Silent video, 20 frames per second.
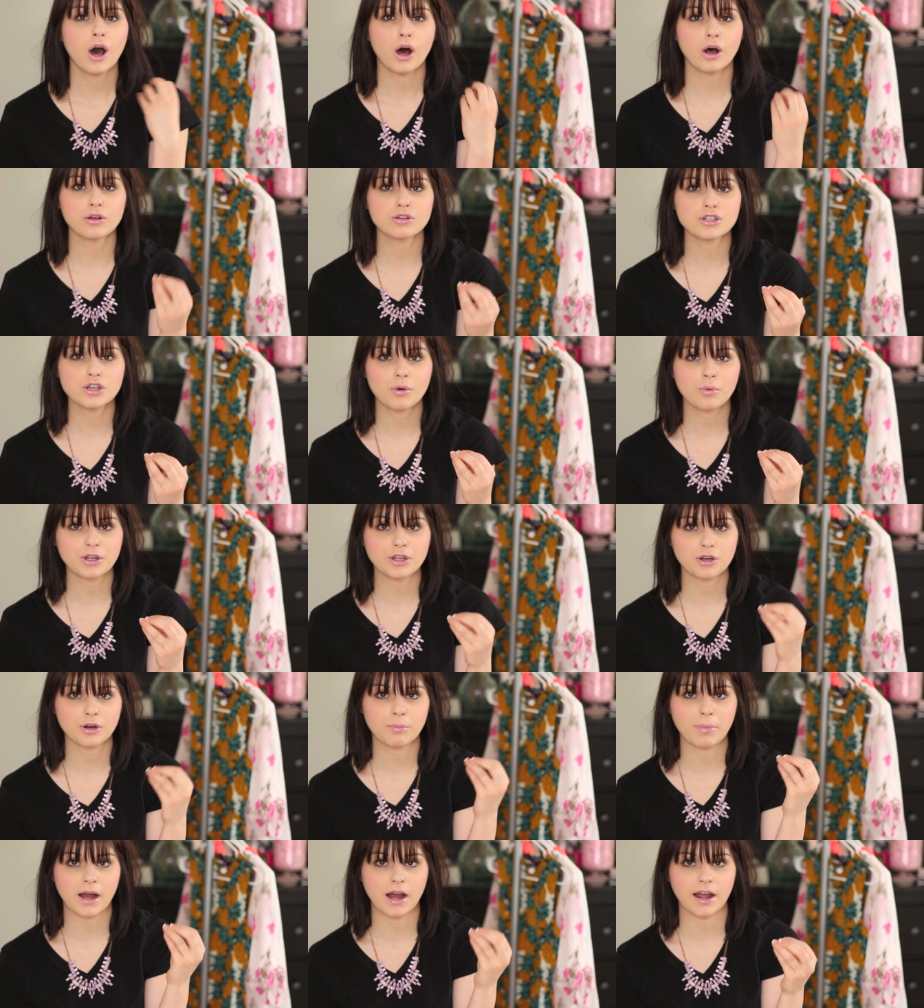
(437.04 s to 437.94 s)
Also when
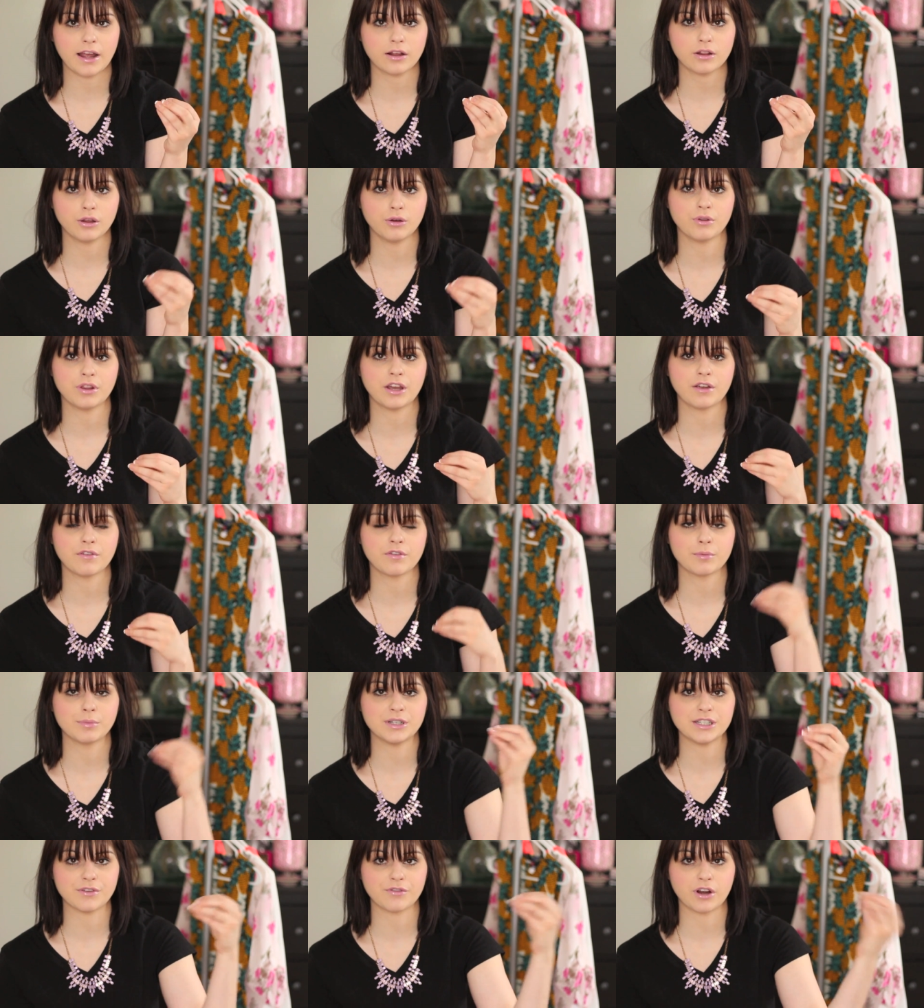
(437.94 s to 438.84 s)
you're buying clothing
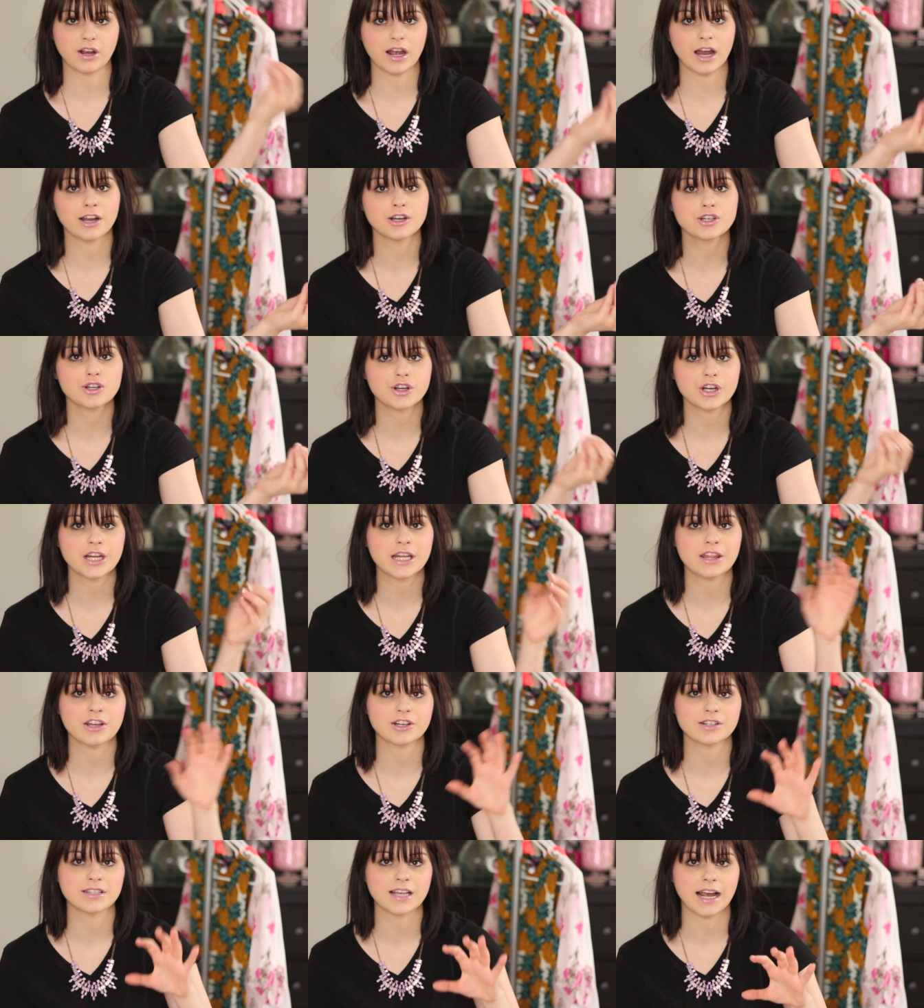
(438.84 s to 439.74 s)
from a different country
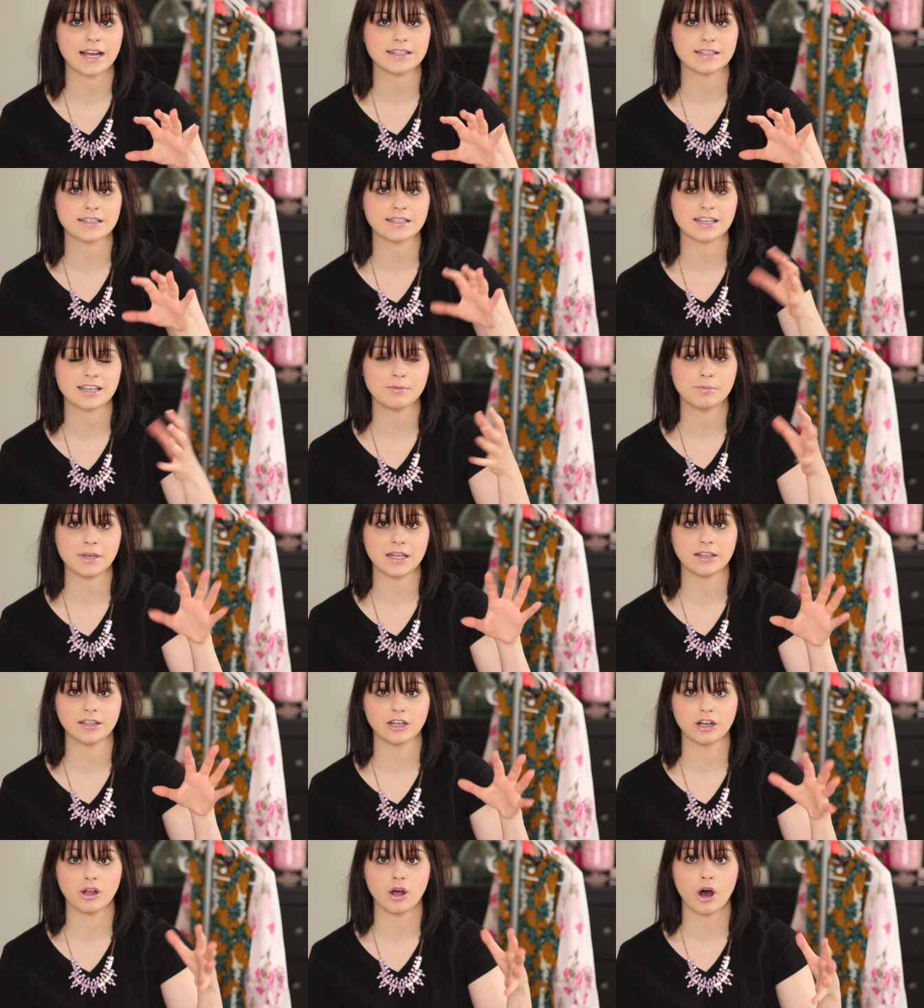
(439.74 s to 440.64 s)
their sizes can be
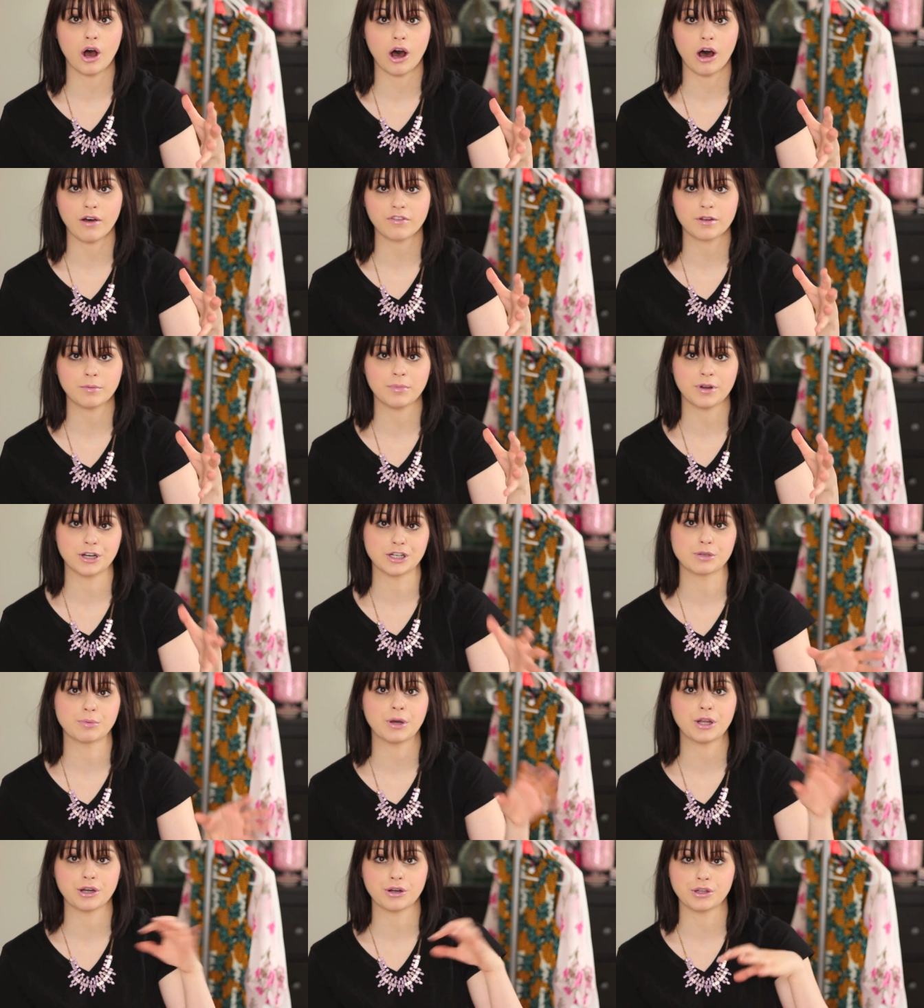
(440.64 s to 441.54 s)
a little off
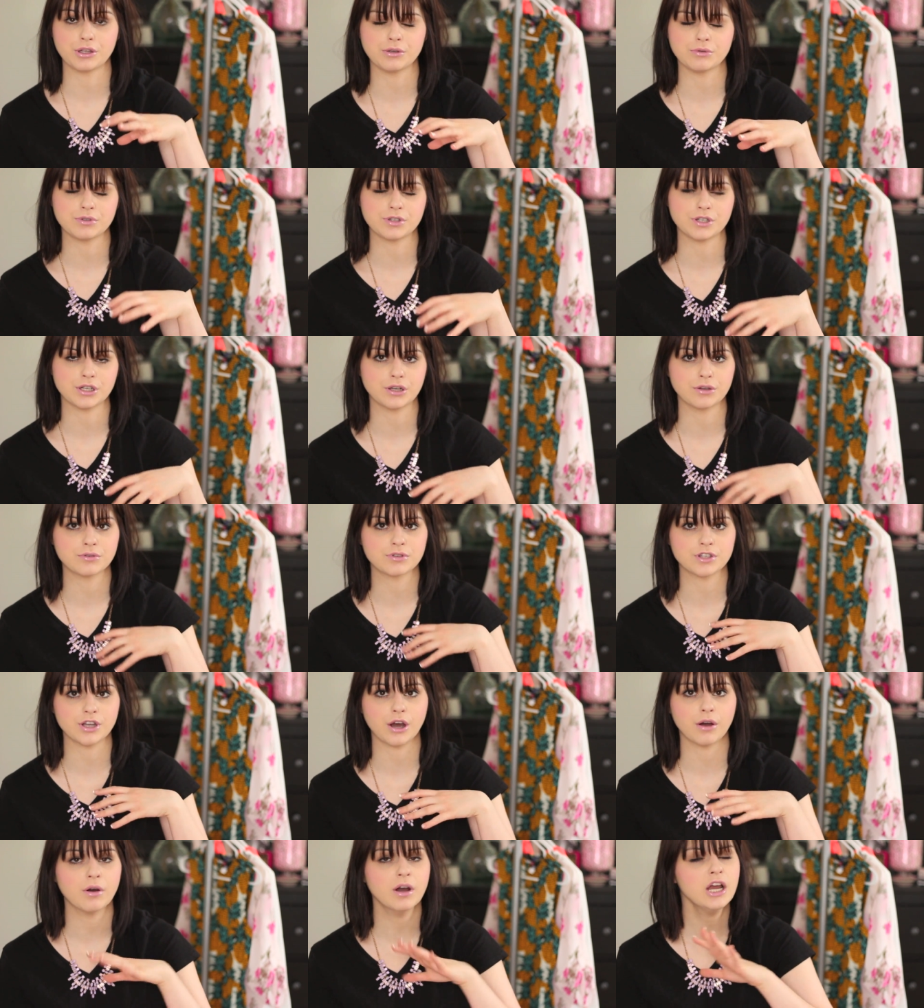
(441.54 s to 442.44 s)
compared to what you're used to
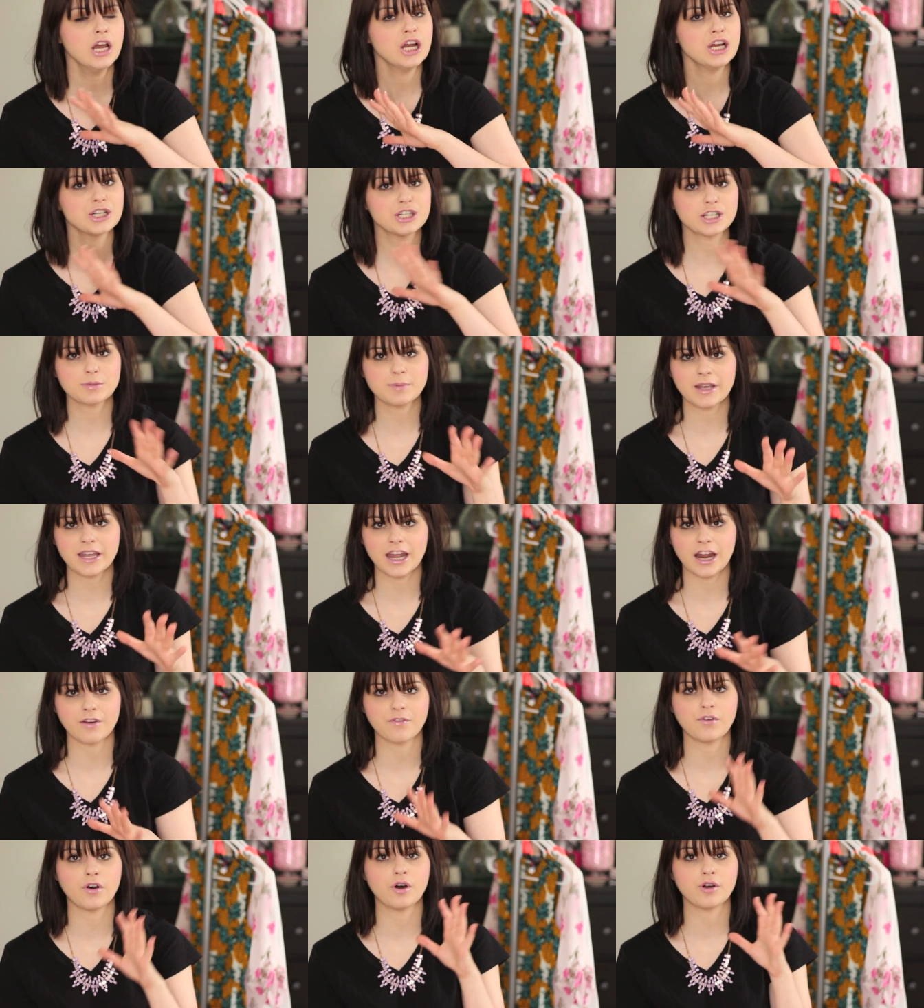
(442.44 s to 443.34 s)
so just be
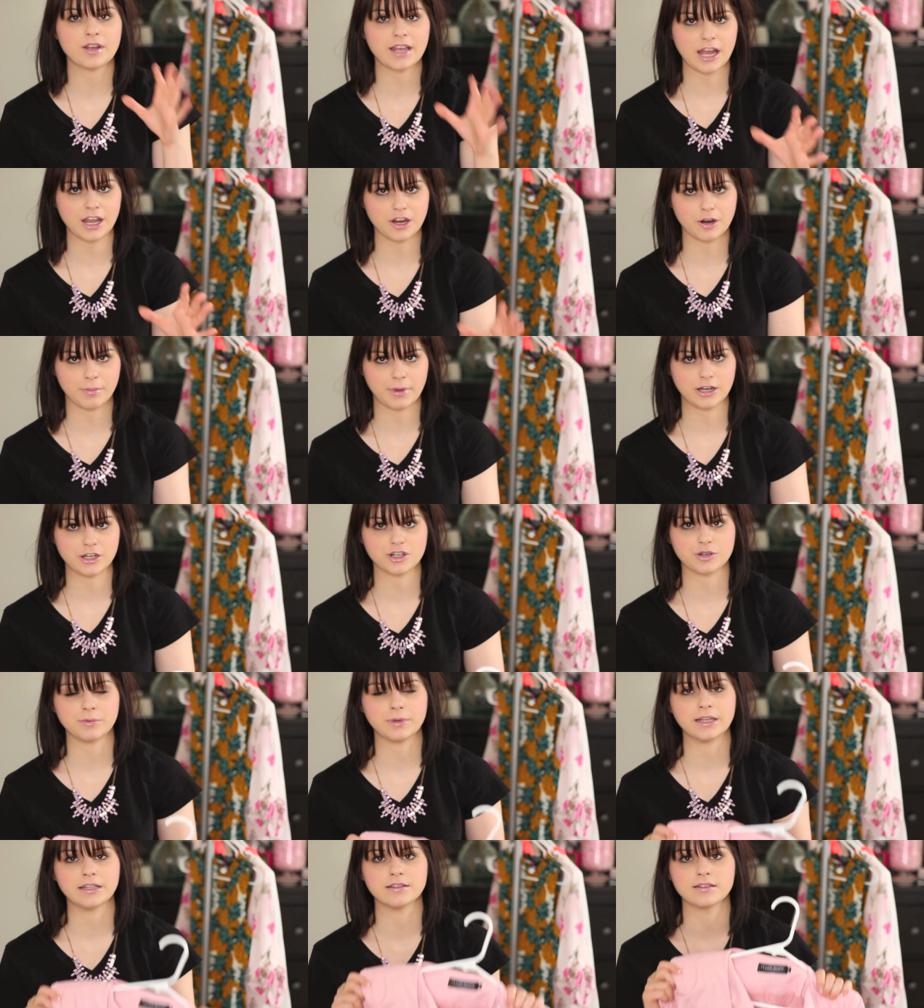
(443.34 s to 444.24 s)
careful get your
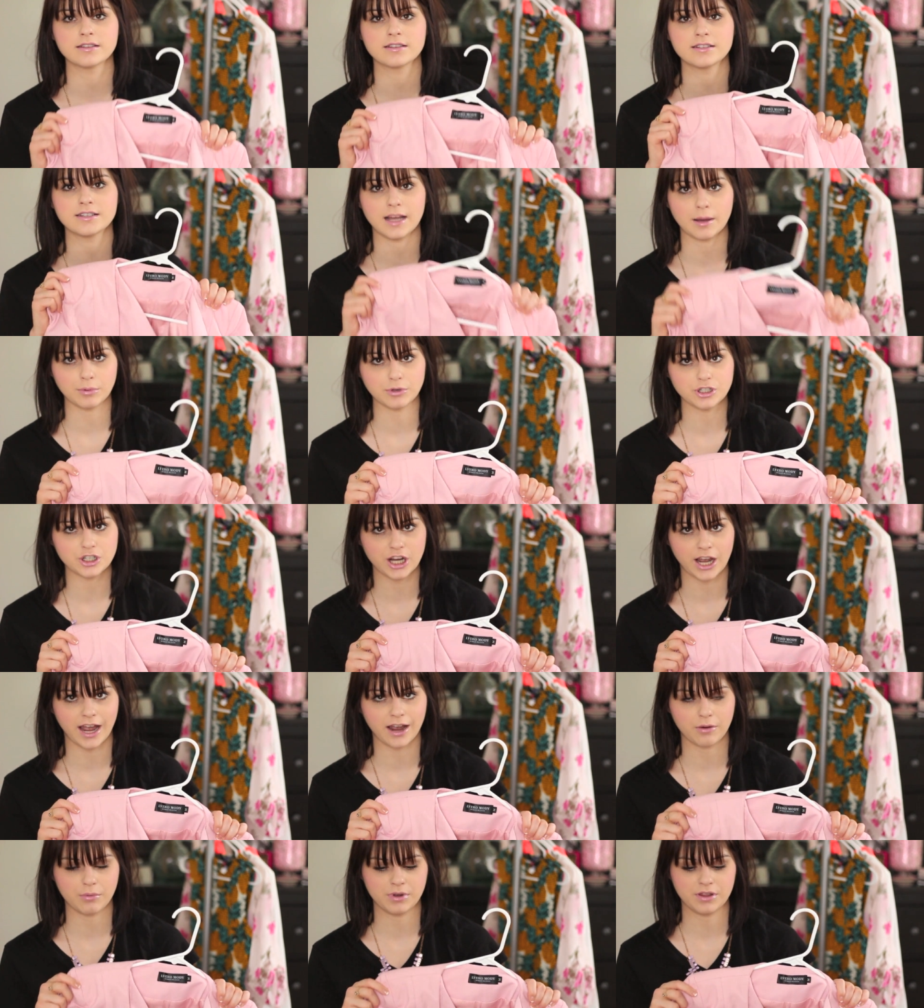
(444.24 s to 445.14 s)
measurements double
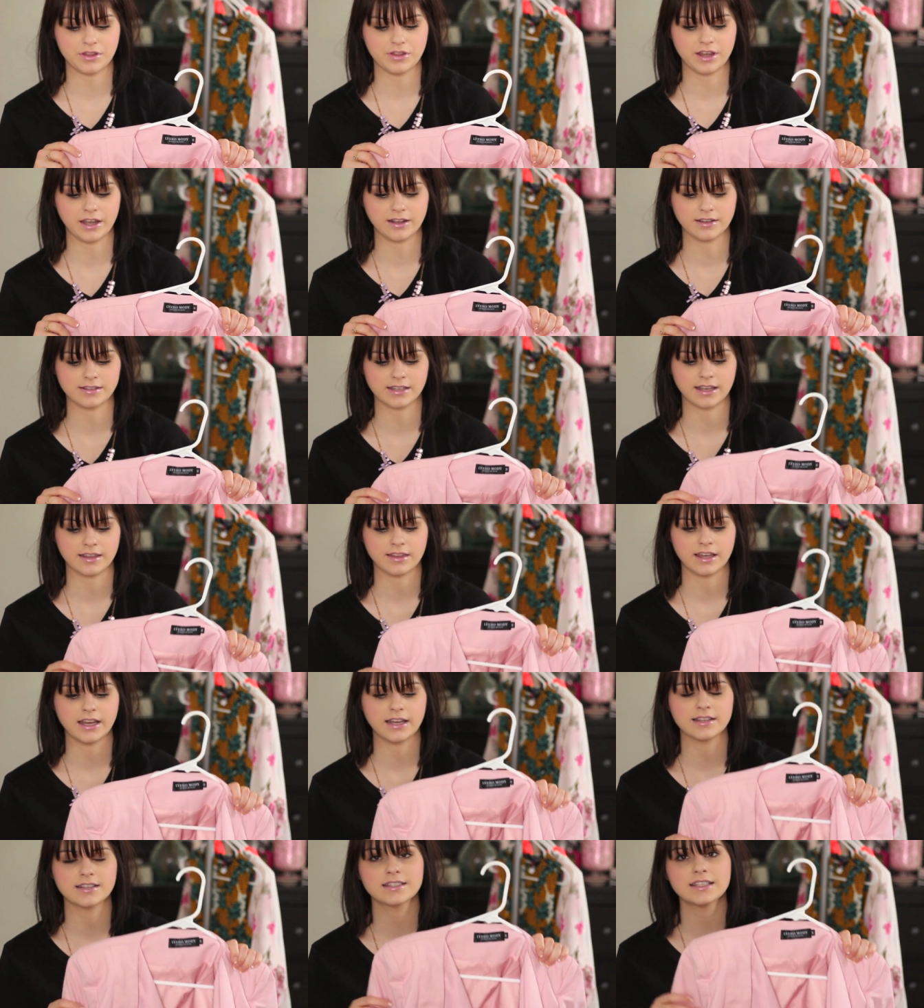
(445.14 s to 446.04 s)
check with things like
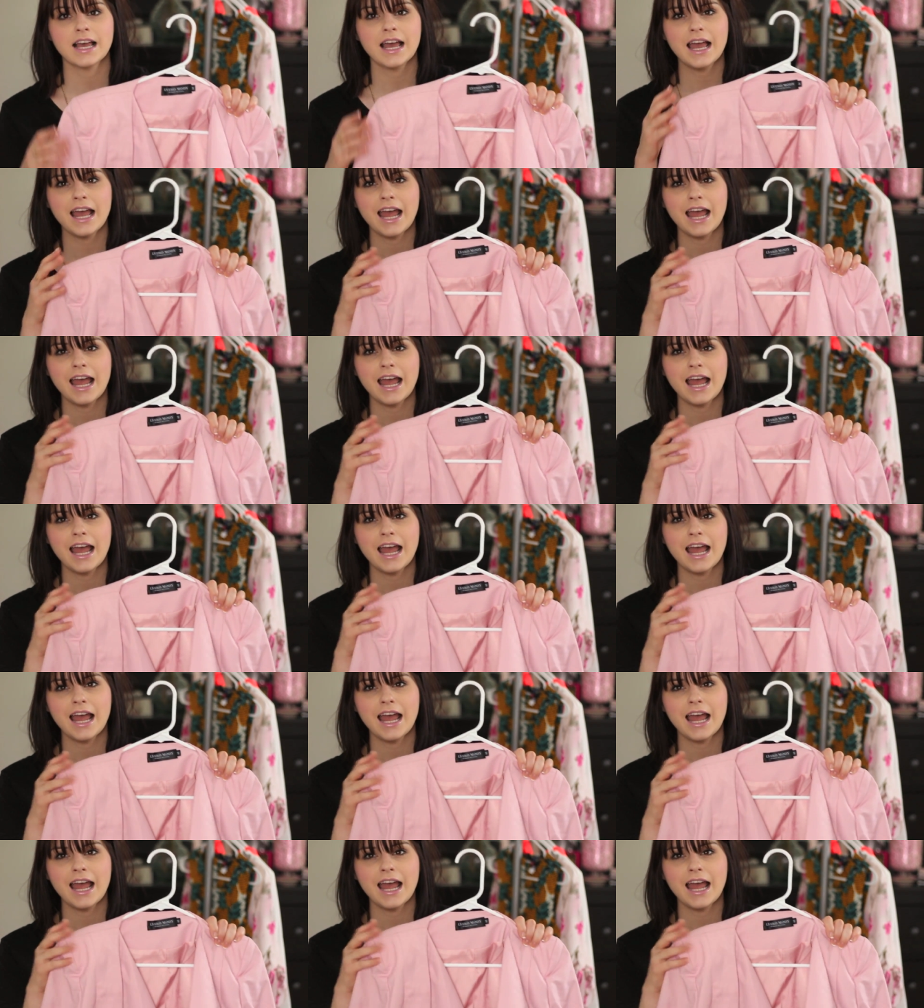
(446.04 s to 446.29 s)
this